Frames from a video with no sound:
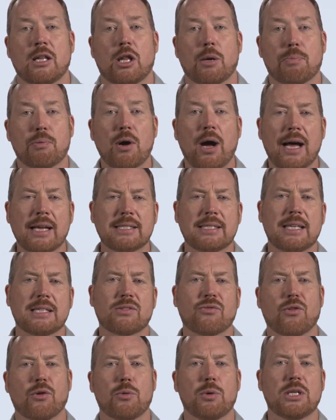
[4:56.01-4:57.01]
The
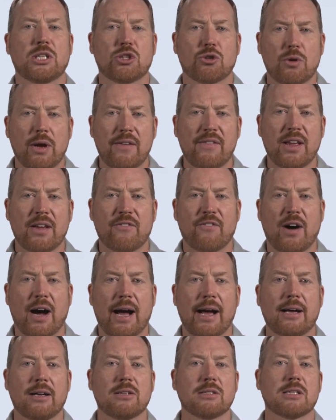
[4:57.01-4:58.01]
process for retrieving
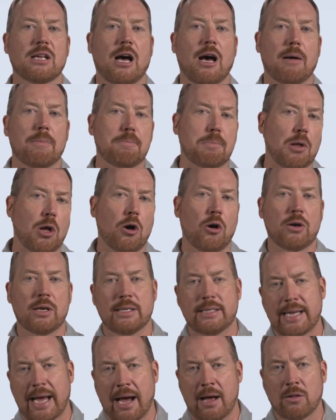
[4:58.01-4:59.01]
files, upload
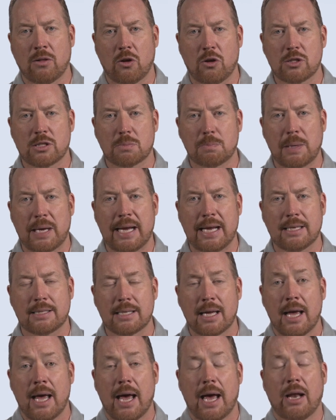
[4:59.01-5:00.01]
and download
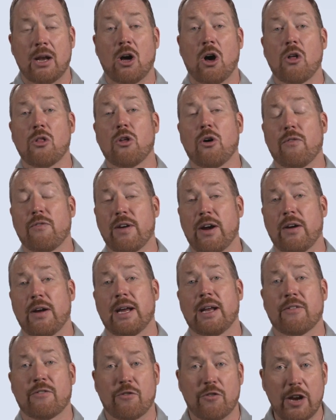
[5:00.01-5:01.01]
speeds, and although
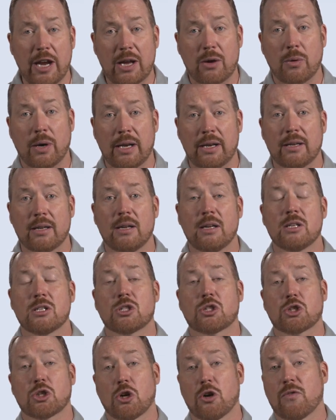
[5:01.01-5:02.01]
very infrequent,
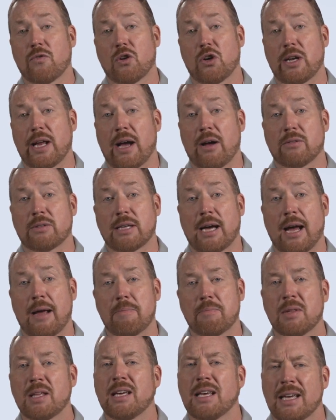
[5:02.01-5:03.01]
server
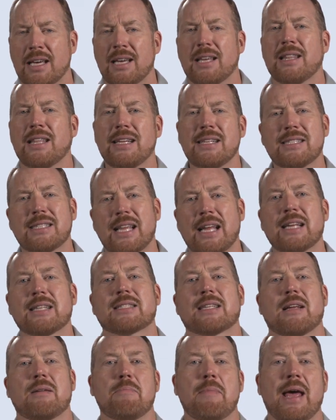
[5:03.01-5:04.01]
downtime, these
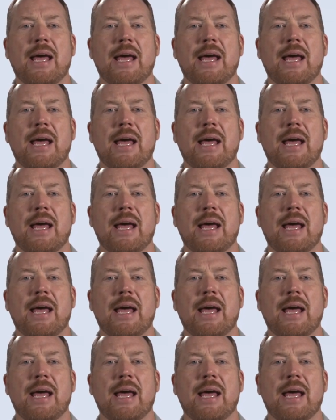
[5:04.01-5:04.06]
things can